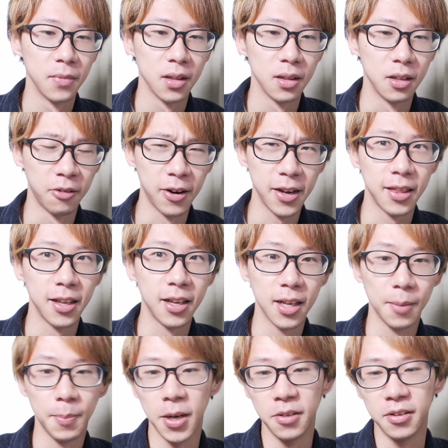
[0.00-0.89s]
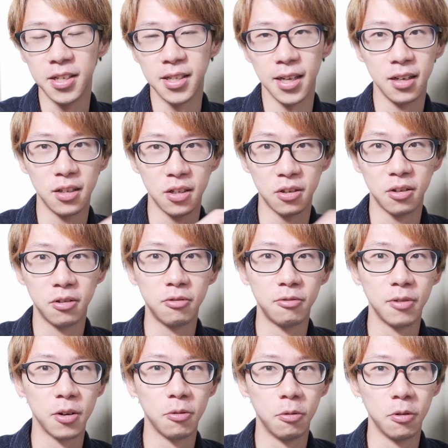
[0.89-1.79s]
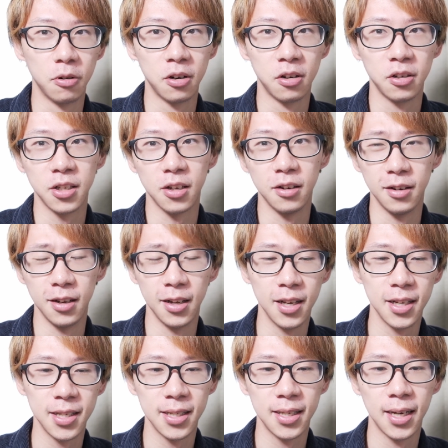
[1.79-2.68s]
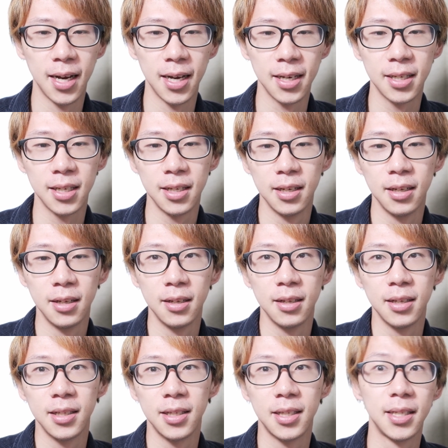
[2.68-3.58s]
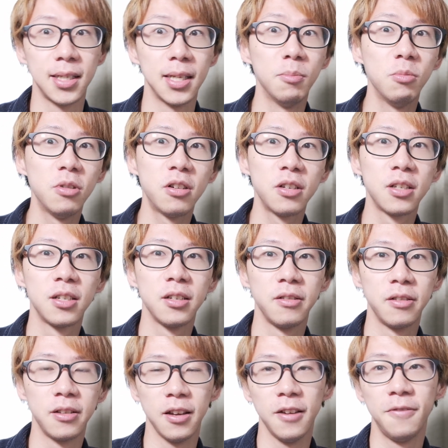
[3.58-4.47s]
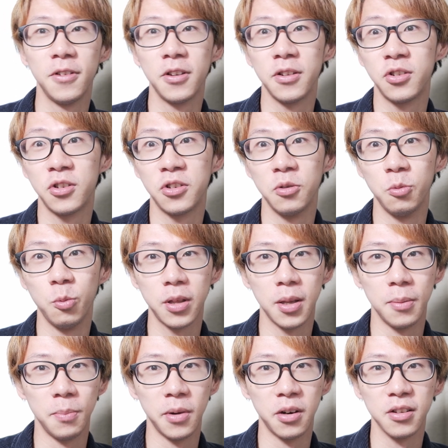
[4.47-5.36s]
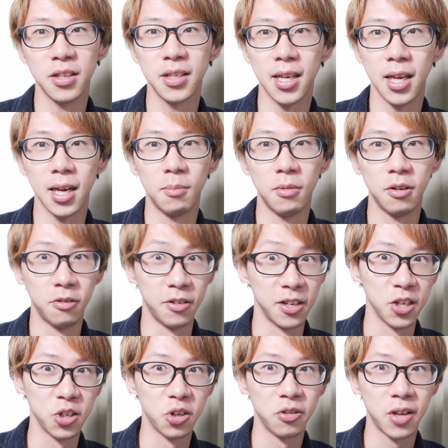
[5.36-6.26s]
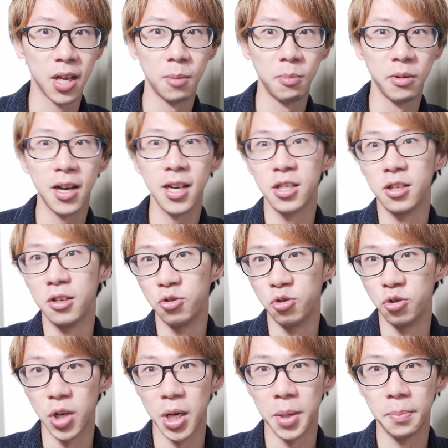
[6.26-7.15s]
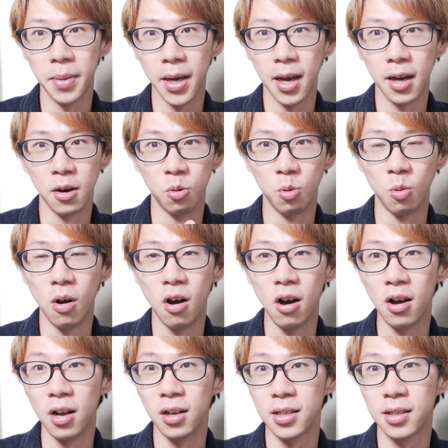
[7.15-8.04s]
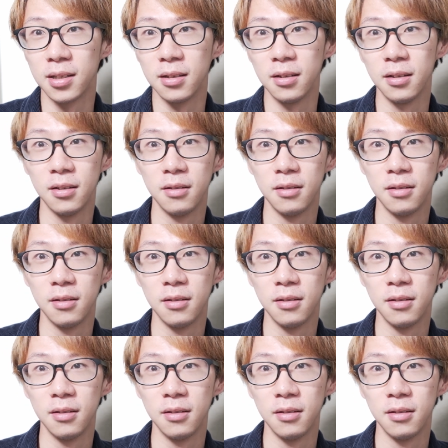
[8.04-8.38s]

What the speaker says: the great thing about these external recorders is that, similar to if you shoot with a mirrorless camera or digital camera, you guys know JPEG, RAWs,